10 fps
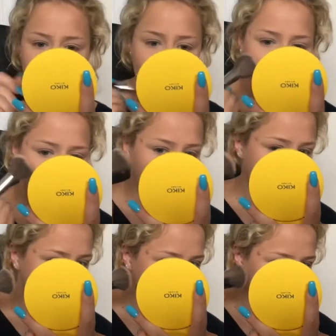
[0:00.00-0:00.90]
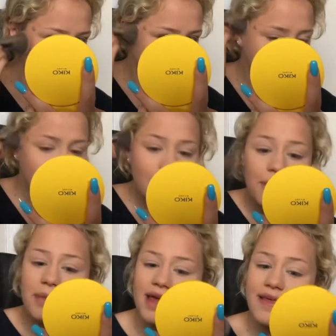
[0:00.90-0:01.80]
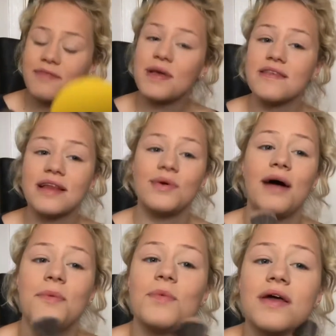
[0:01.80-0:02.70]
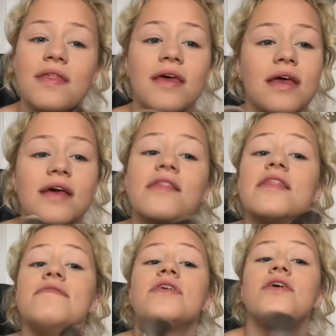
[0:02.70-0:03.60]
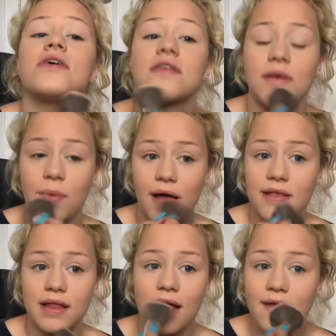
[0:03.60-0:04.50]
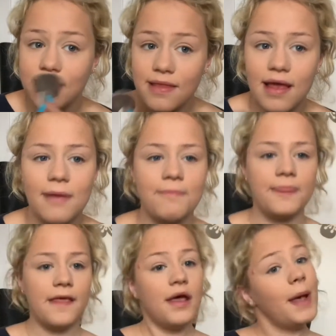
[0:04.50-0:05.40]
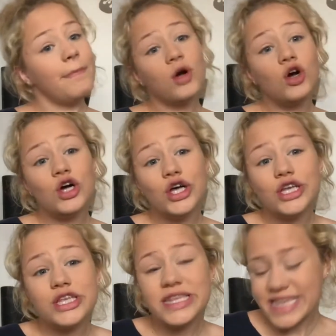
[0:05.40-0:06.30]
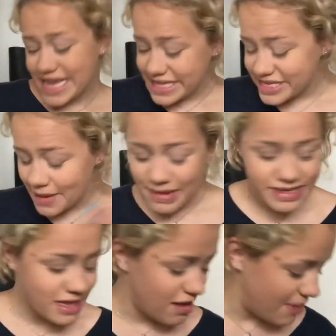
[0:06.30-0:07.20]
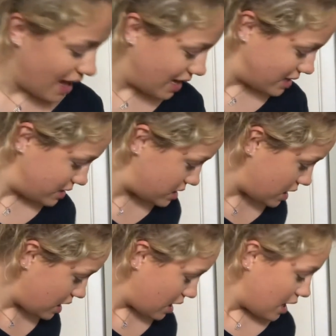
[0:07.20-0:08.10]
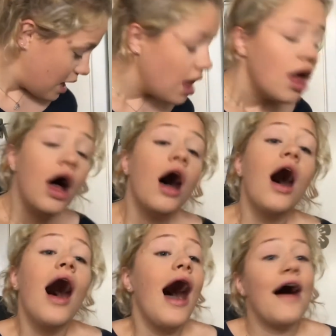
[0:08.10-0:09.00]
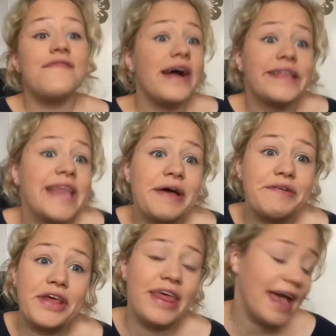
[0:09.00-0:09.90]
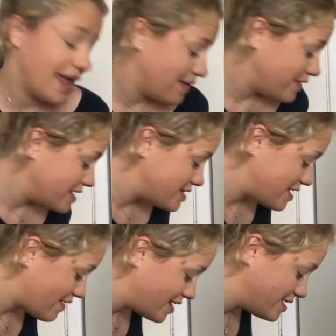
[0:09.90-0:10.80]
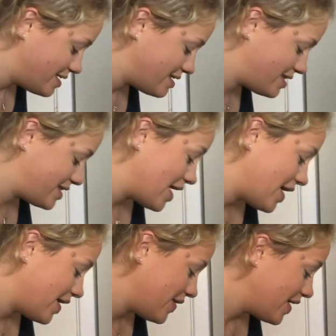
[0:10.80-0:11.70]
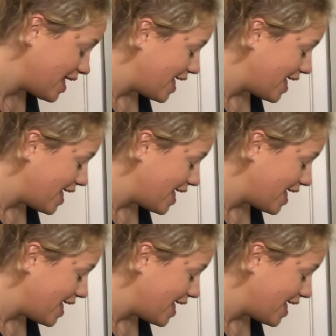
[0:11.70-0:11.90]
lot more now. But yeah, that's basically what happened with the vlogs and why I didn't end them, because EasyJet messed up and affected everything and it was horrendous. So